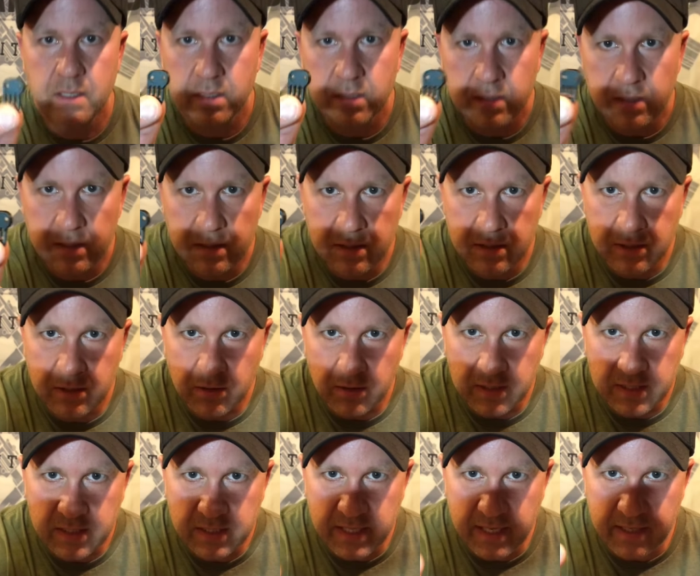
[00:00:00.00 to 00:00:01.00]
This is your
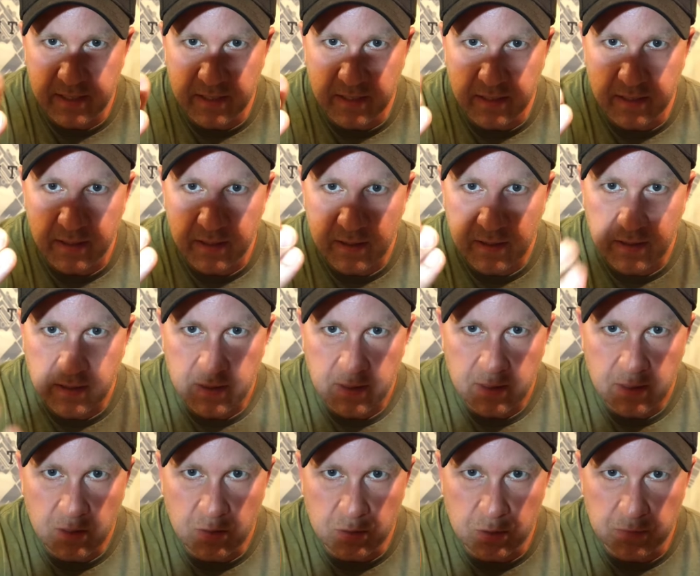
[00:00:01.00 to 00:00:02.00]
extended,
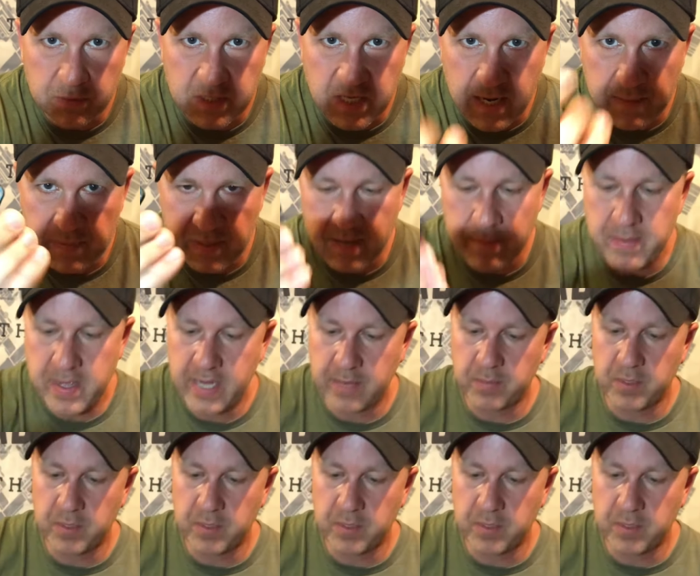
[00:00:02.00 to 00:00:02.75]
goes over top of that mag